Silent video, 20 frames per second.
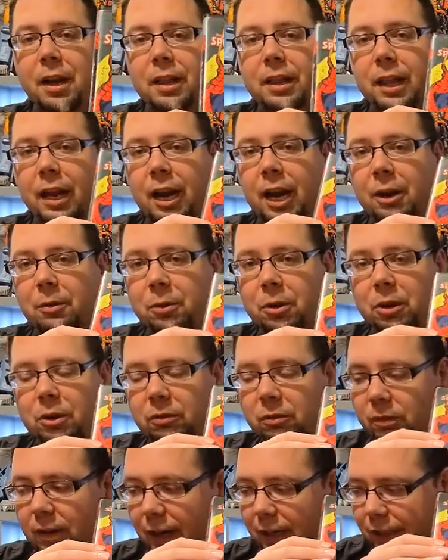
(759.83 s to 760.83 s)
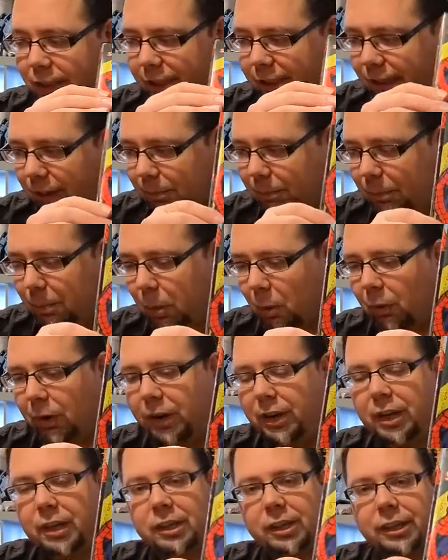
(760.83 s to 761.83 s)
that I will, at some
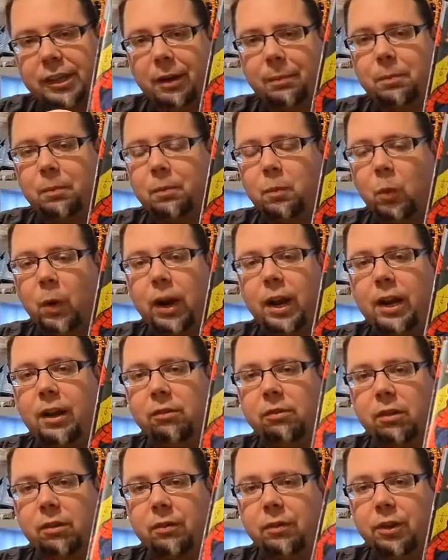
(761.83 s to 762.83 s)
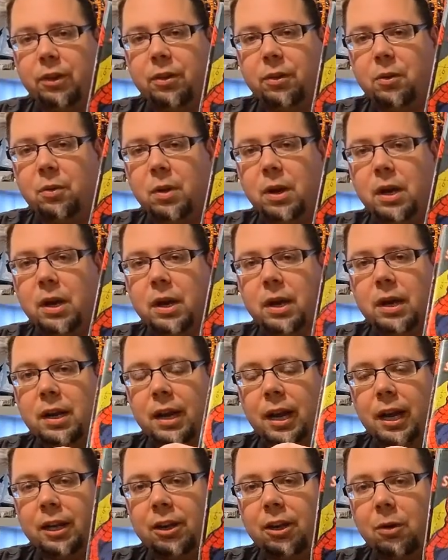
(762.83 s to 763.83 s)
point, in some way, review
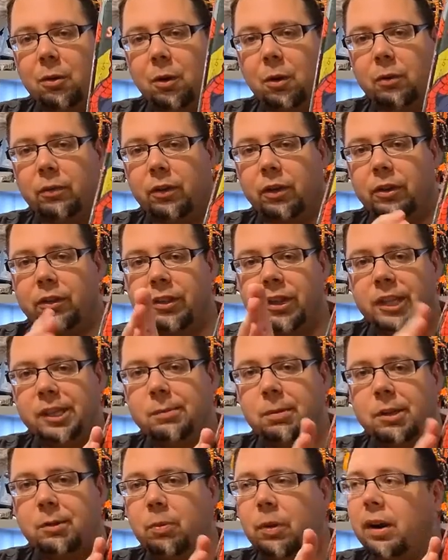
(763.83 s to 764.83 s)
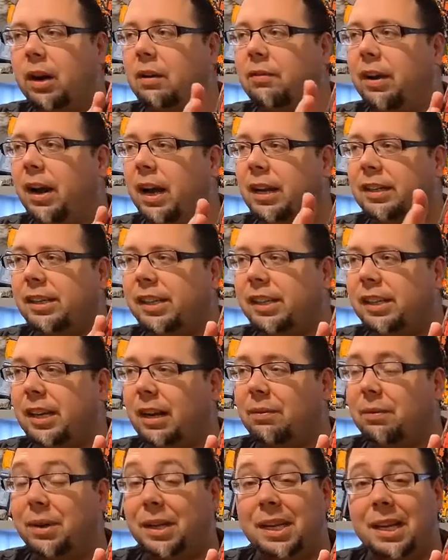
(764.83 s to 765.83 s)
and go over. This was one I've had since
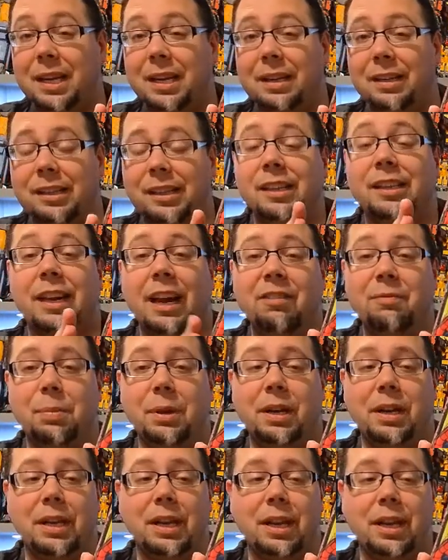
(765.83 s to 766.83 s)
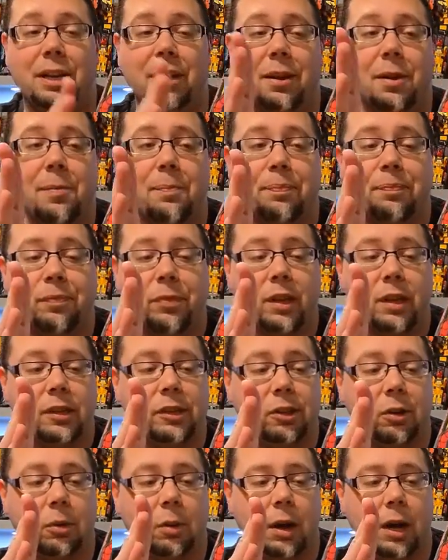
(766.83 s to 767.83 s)
I've been a kid.
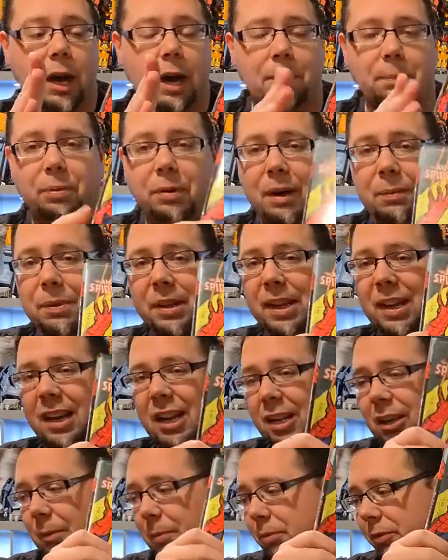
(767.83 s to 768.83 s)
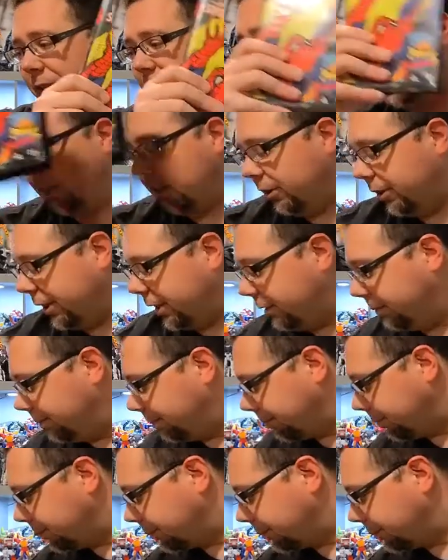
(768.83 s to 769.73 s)
So I'm probably going to end up reselling